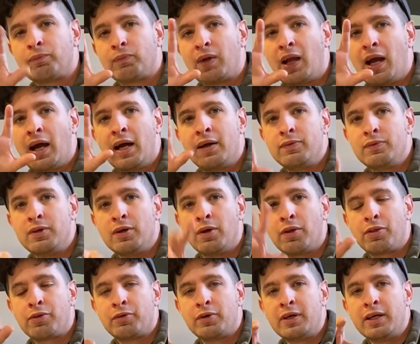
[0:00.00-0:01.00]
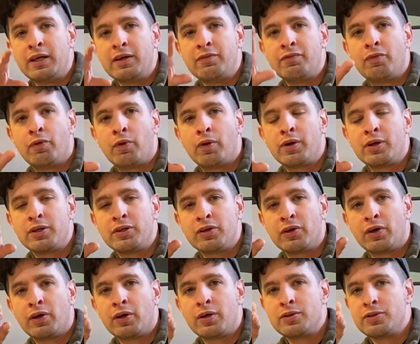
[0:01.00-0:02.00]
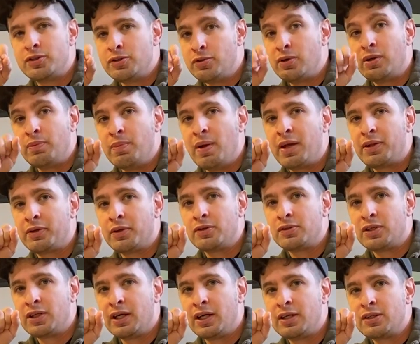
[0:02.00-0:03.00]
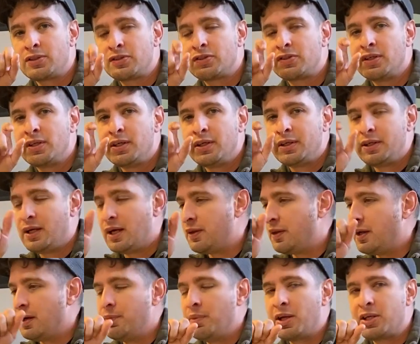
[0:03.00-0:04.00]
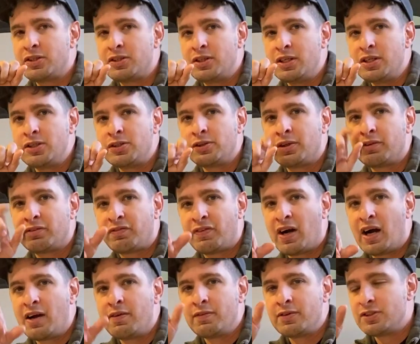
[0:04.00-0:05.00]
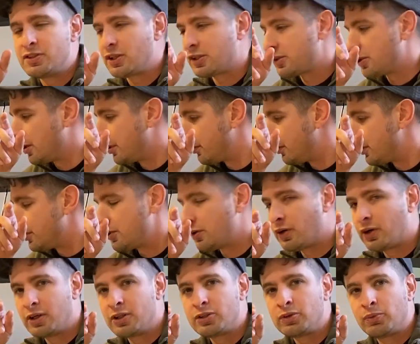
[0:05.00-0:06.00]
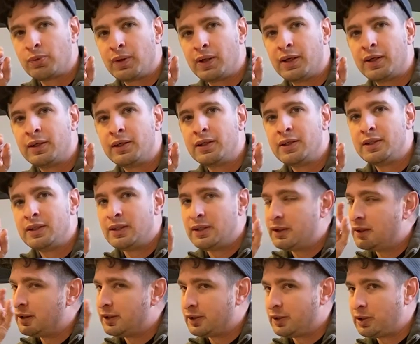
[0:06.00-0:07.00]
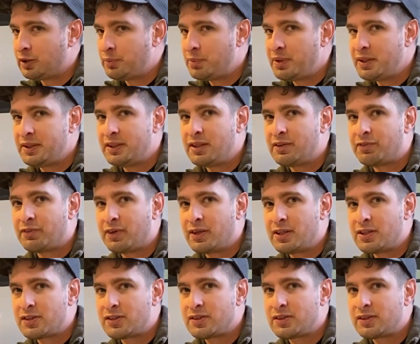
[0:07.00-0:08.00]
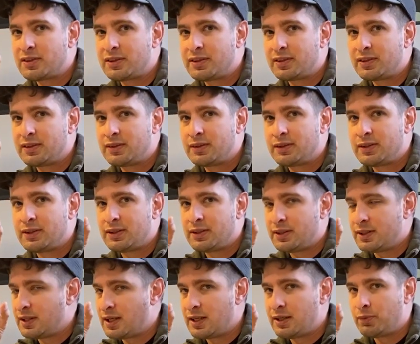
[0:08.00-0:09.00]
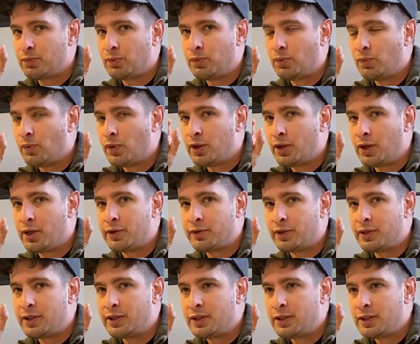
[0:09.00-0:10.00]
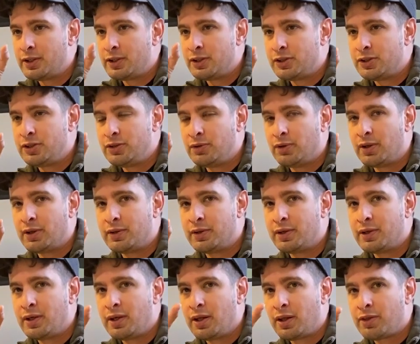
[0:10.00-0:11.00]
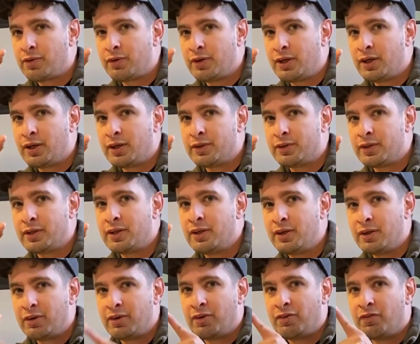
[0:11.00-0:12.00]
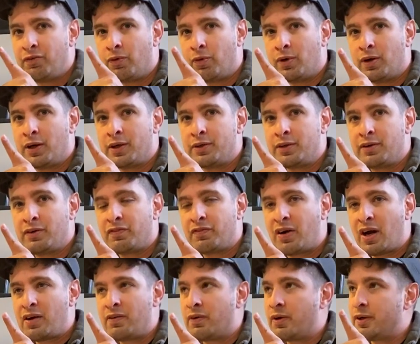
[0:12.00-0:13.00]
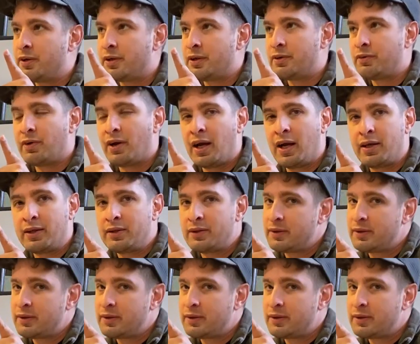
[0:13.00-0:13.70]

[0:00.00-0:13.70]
at 300-400 yards, you can make those hits, and then it makes it easier at 500 and 600 yards, where a little bit of difference at 100, 200, 300, 400, 500, right?